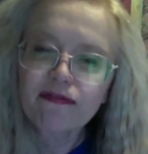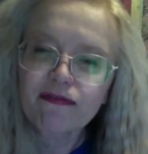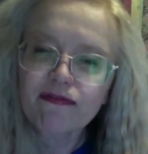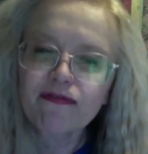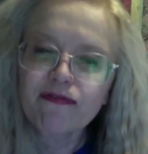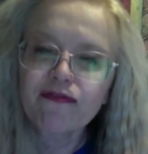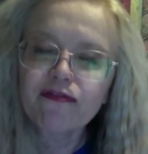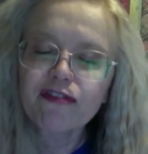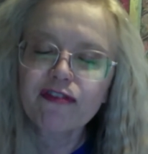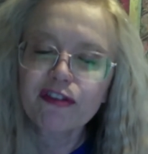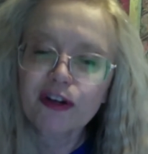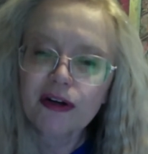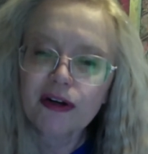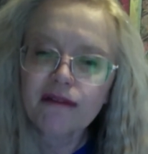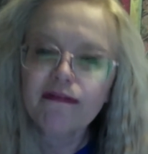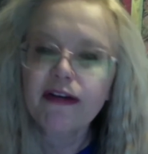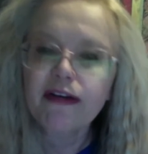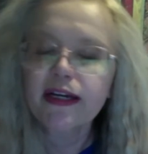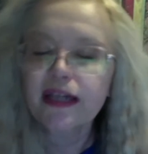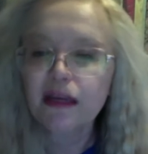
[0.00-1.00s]
started
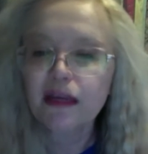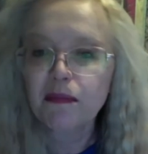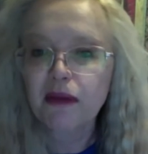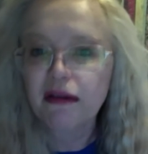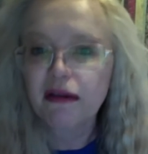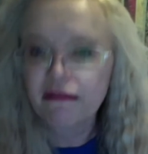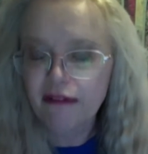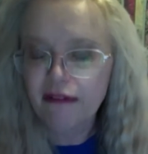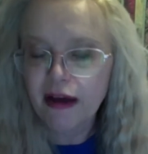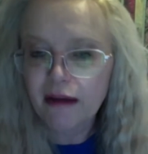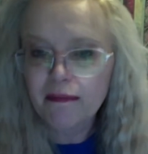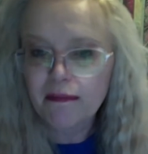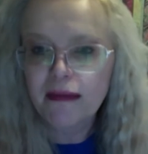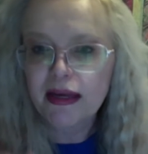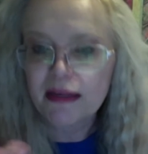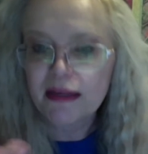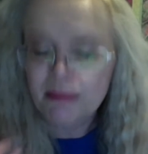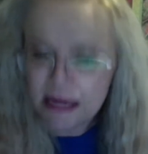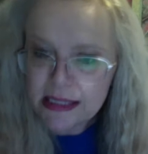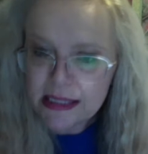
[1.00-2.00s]
finding
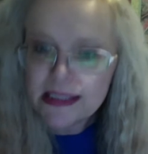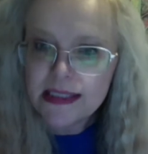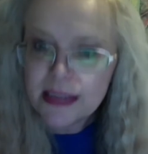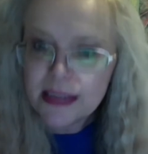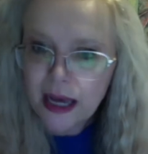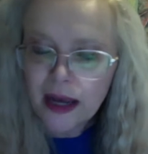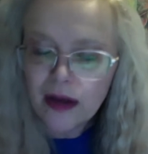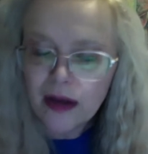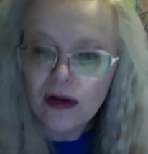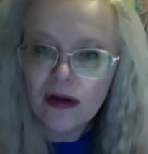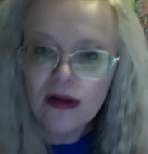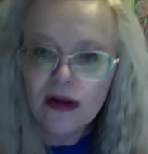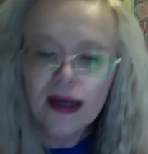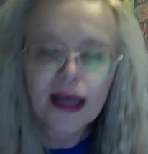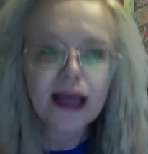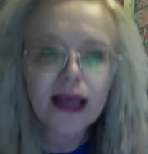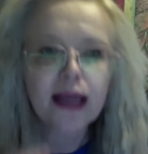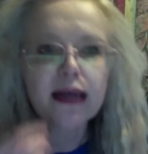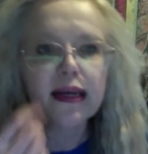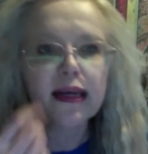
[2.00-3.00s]
my style.
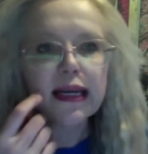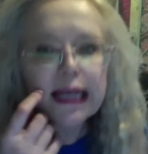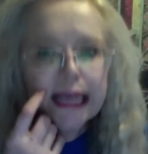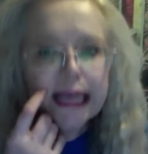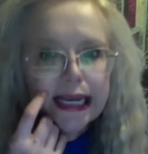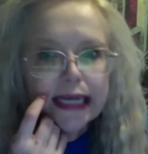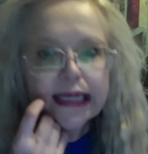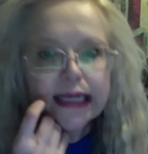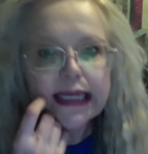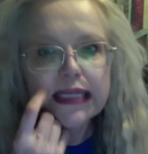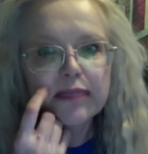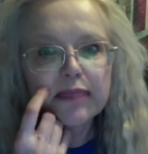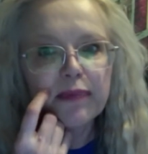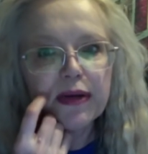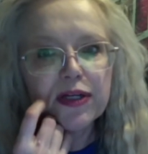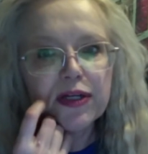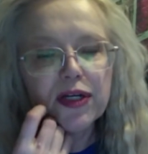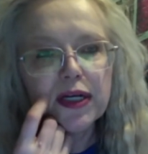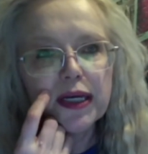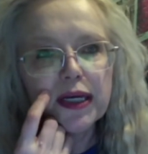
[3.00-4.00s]
And lately,
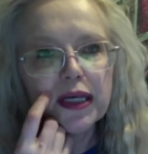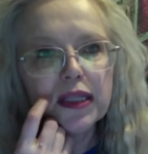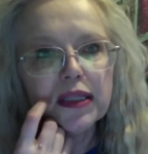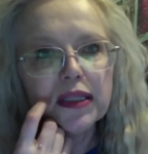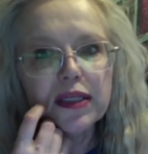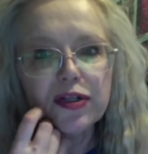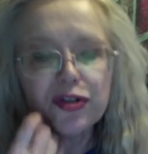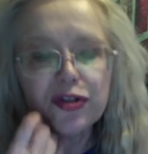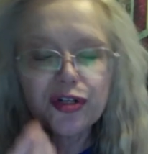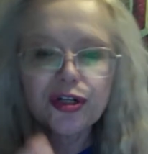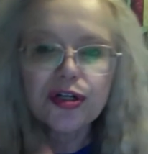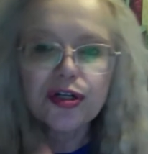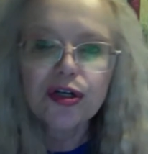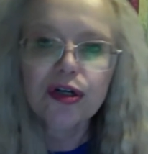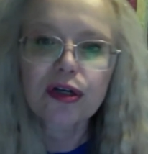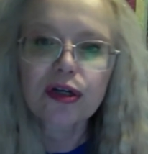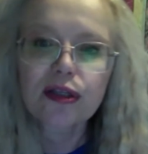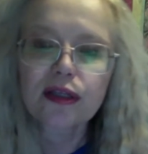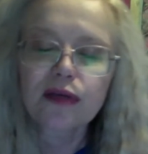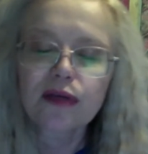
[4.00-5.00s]
especially this
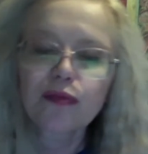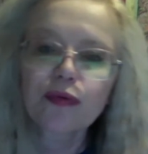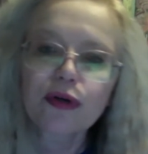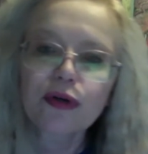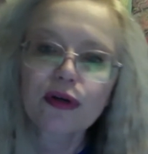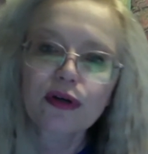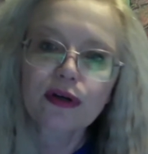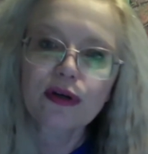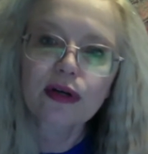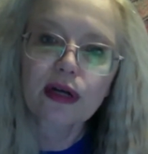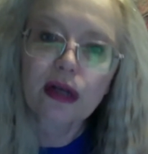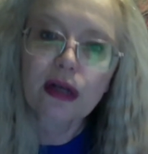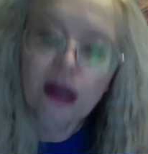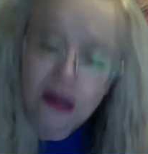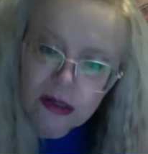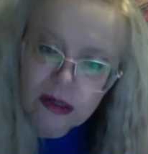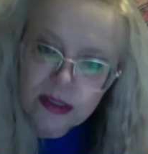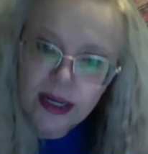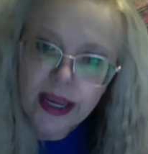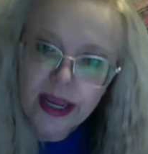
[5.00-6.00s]
year that we're in the
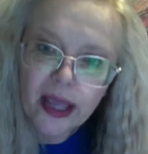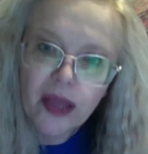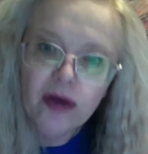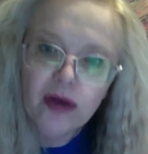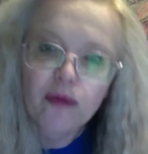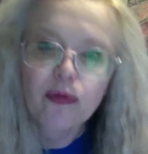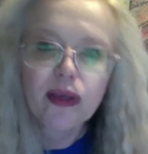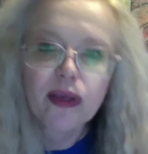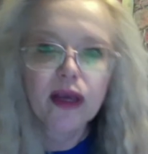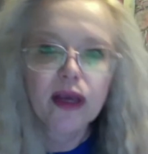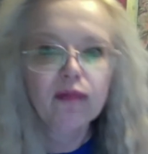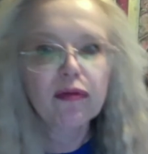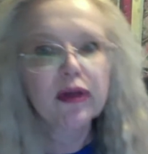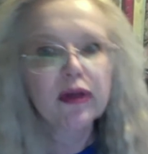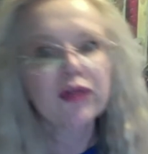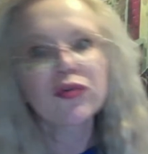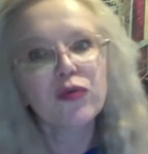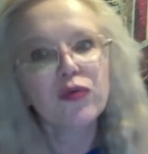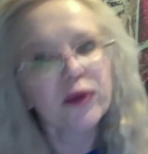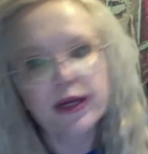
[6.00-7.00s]
lockdown and we can't really
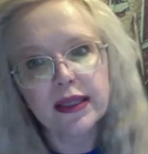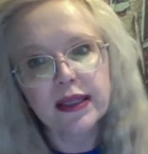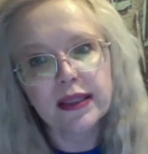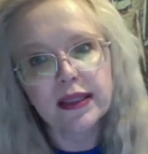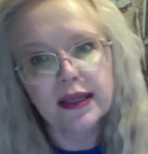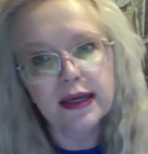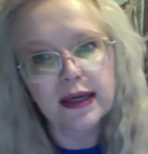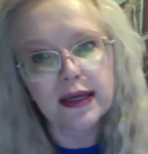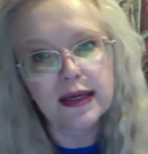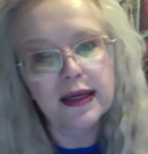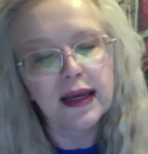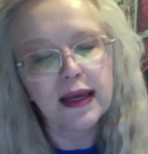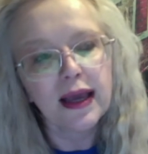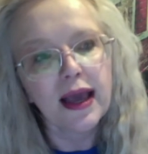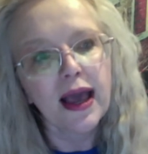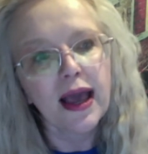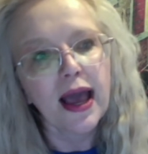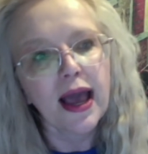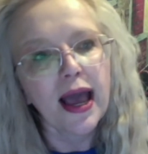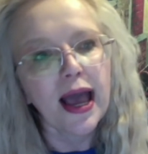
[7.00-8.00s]
do anything,
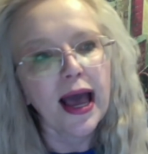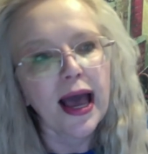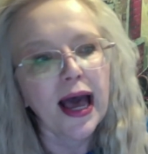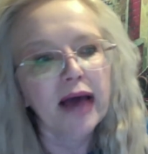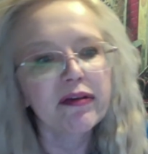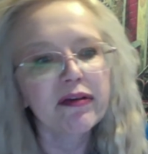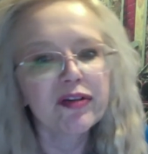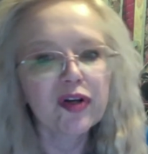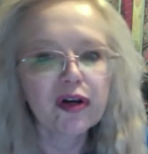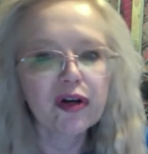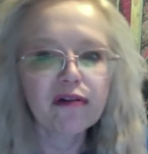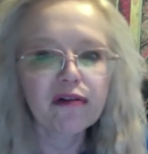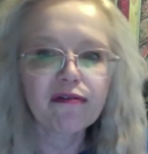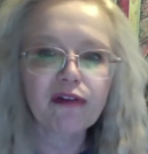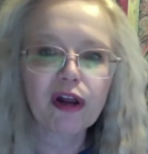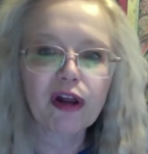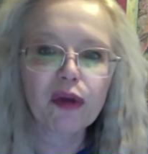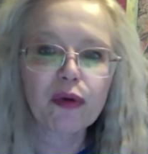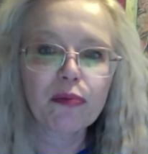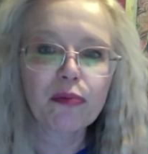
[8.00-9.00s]
I started
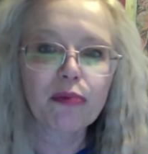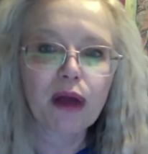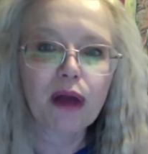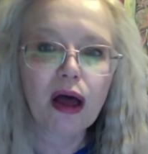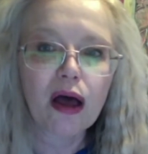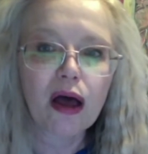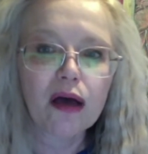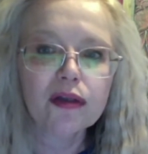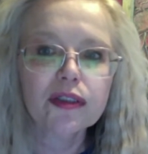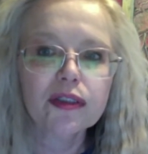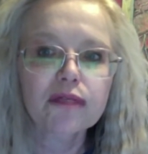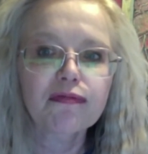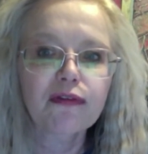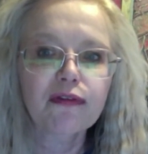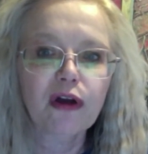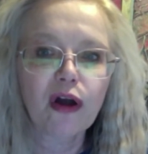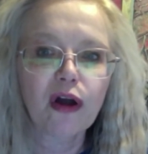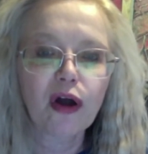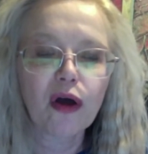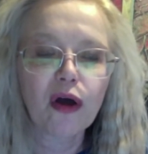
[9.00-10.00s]
following blogs
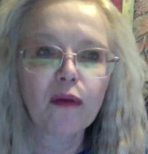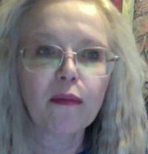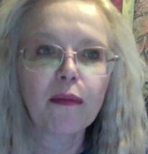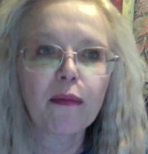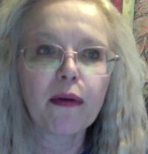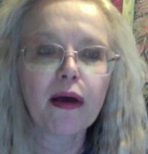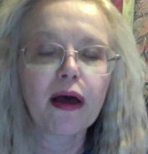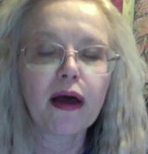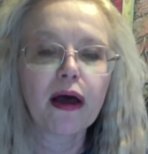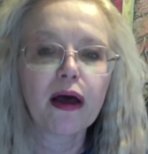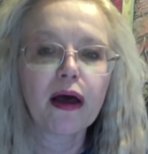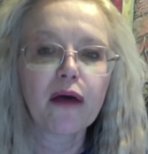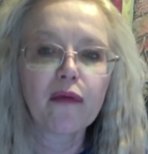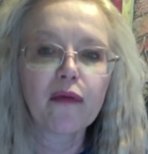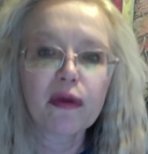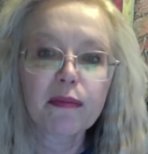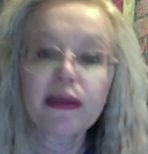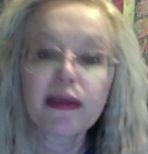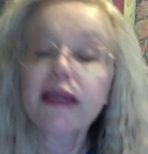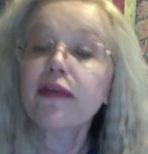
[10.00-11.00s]
from
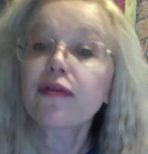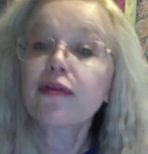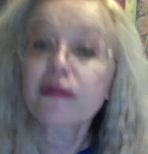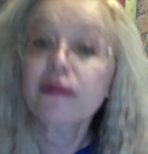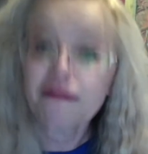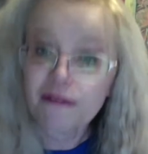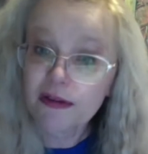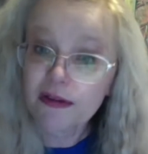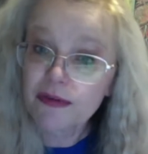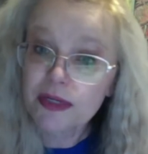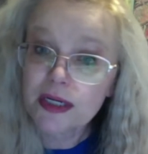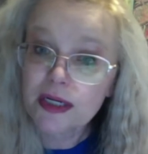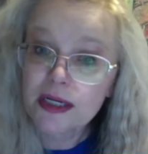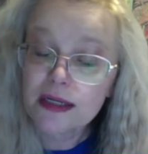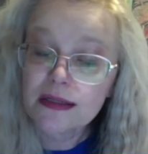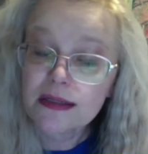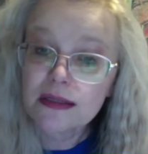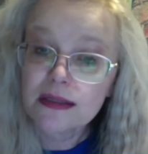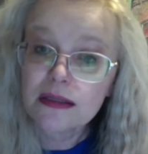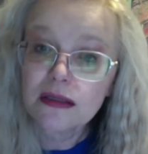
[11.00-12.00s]
women in their
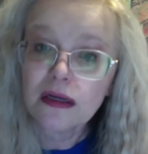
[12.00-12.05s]
50s